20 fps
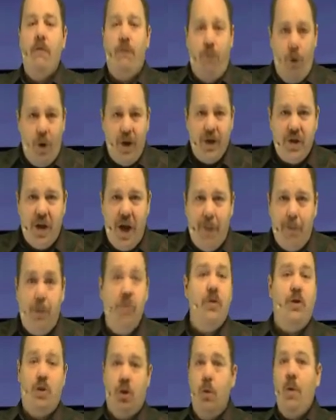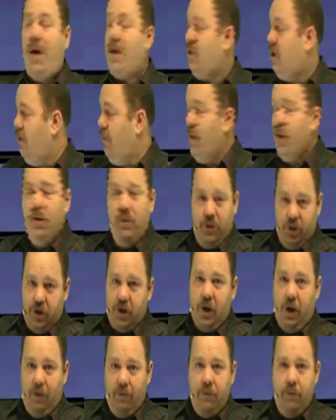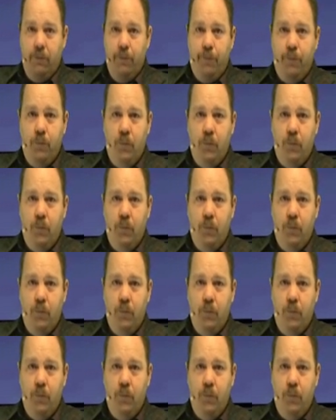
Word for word: For example, do watch the video yourself.